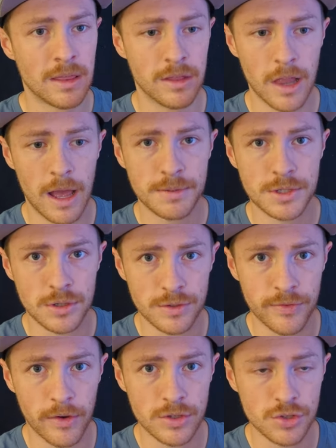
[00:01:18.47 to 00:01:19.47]
The Lobster's
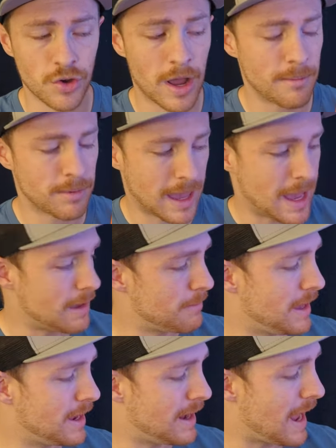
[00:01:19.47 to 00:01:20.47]
first drop came
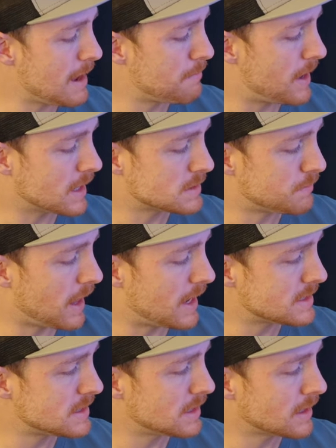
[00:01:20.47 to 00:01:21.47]
in Apex
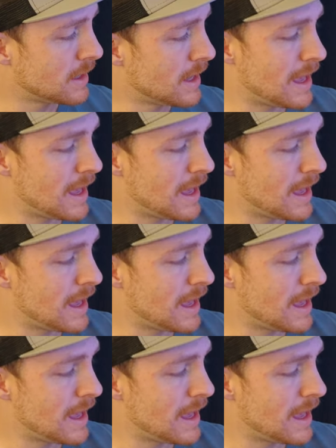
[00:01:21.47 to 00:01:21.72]
plastic.